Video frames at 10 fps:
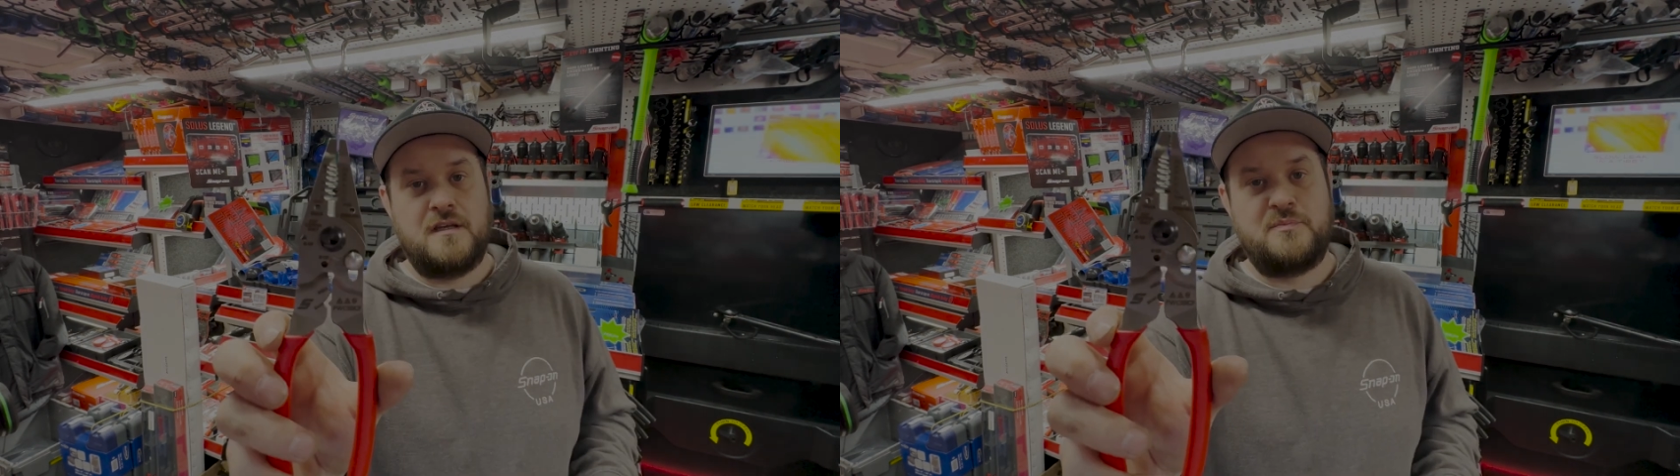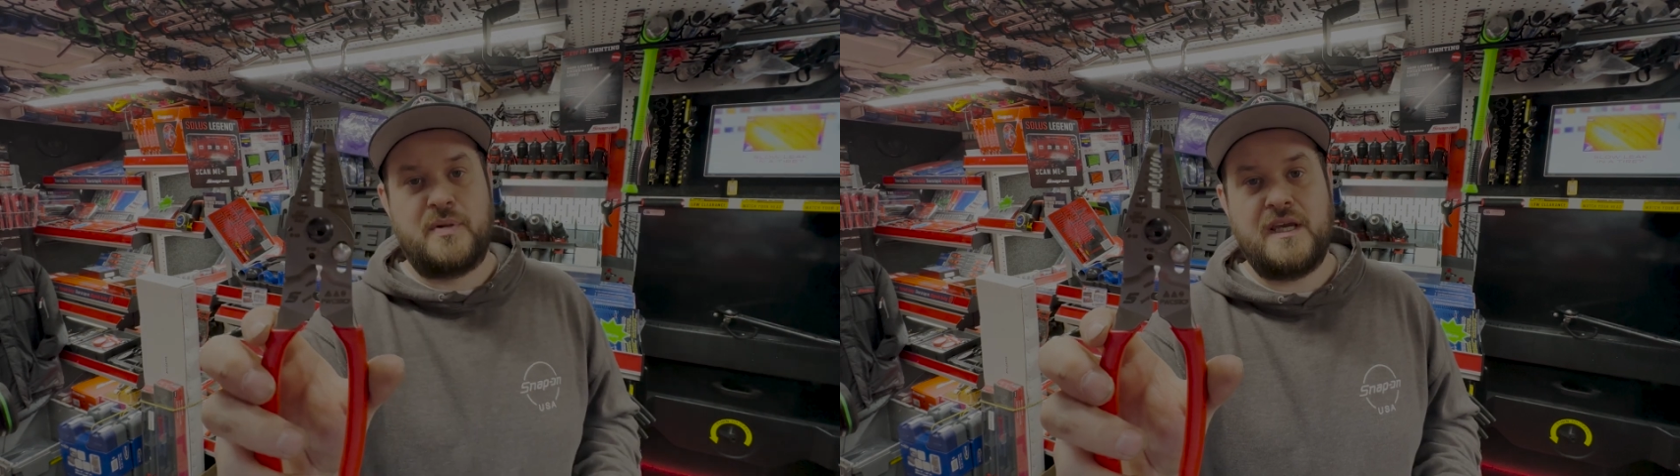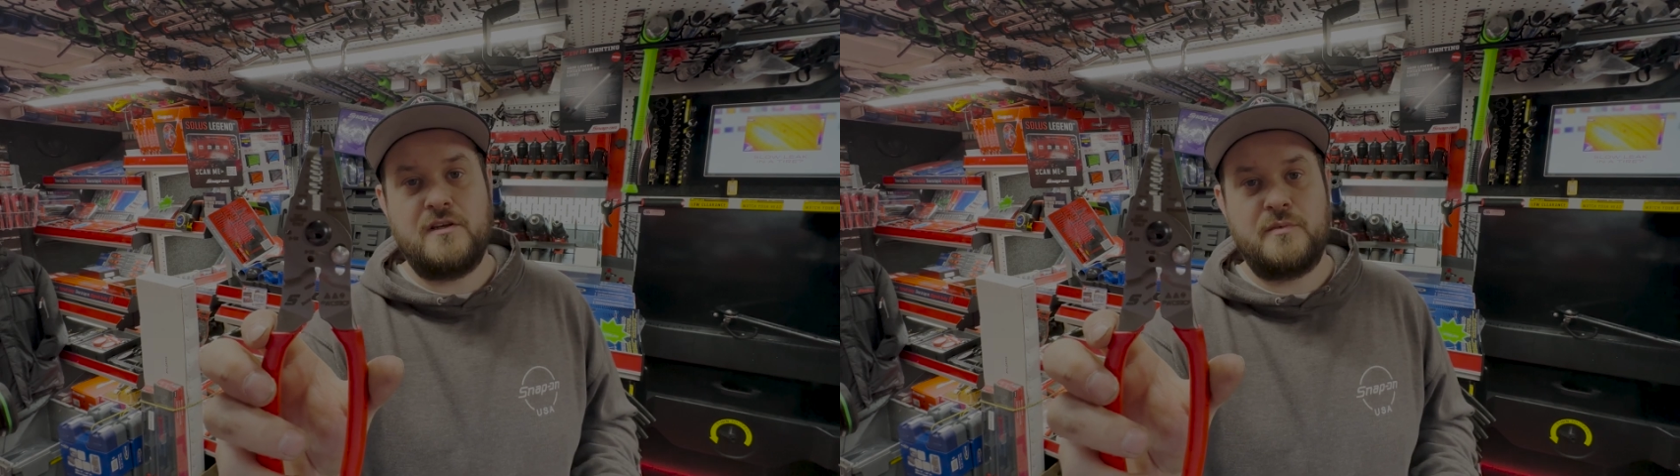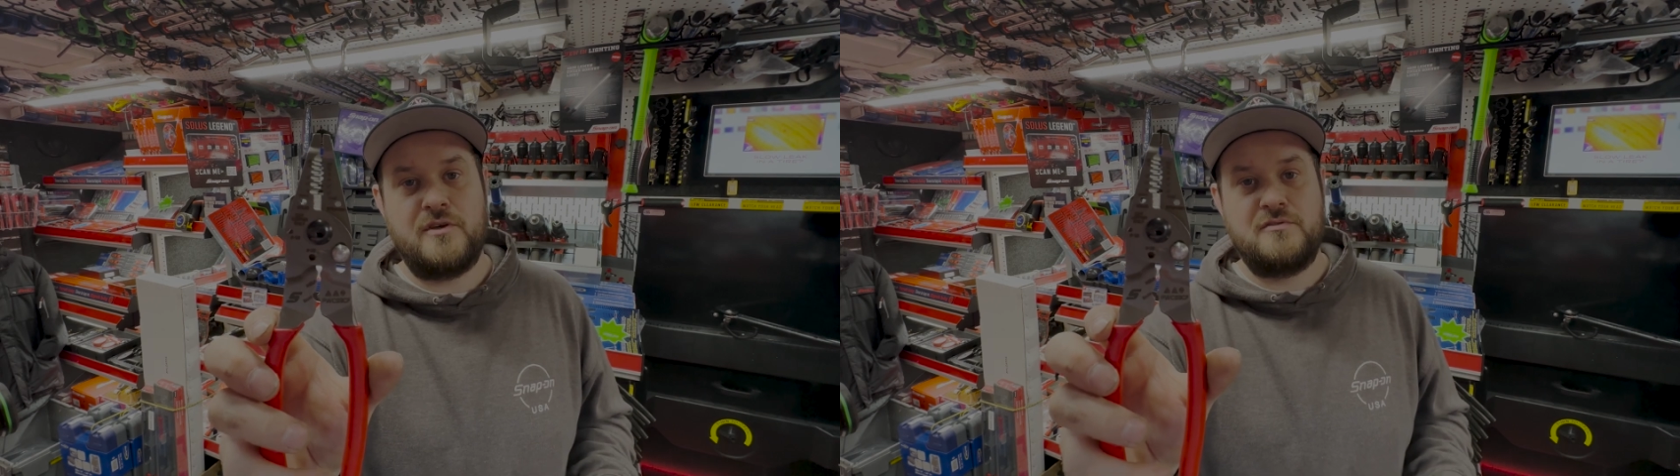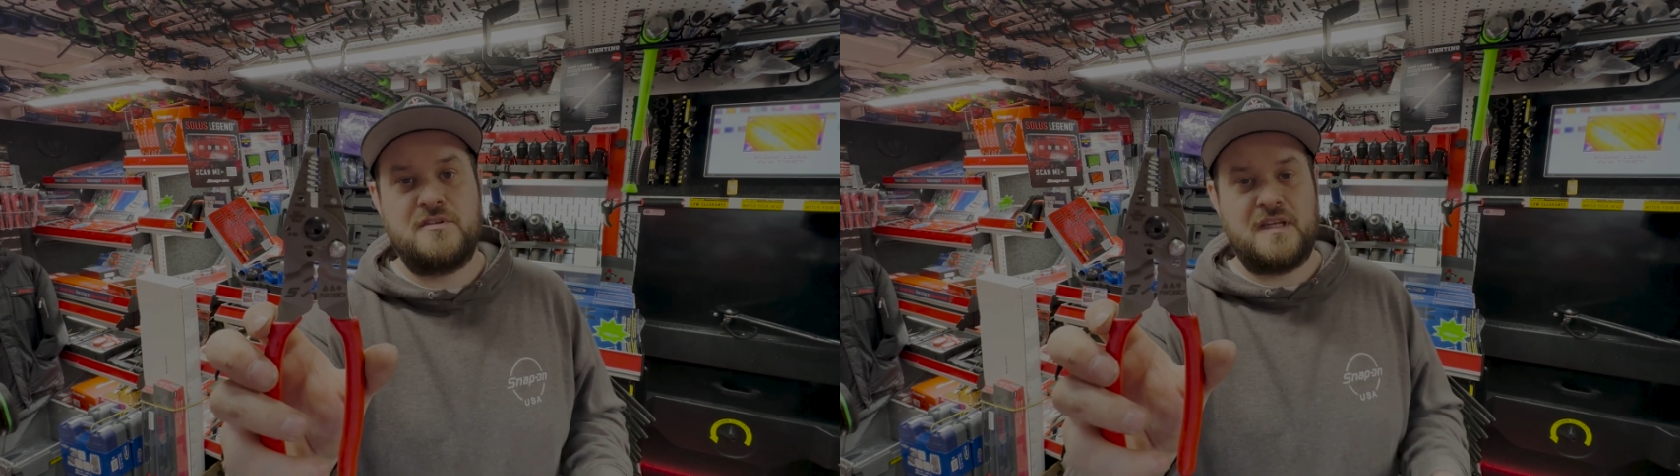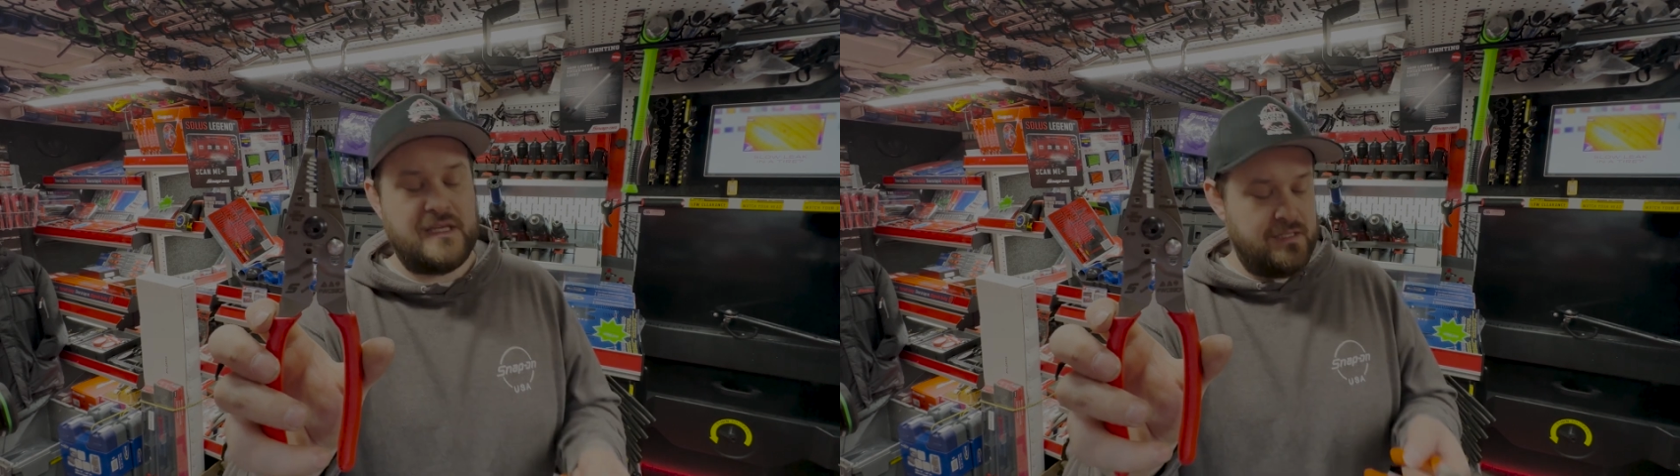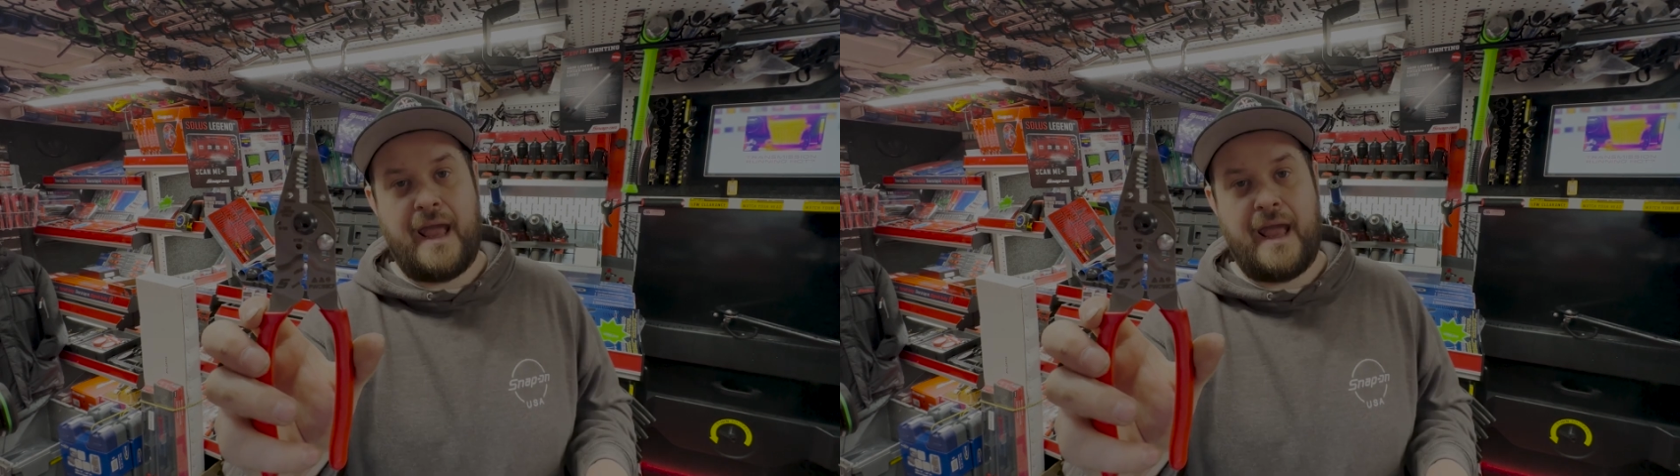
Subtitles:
is PWC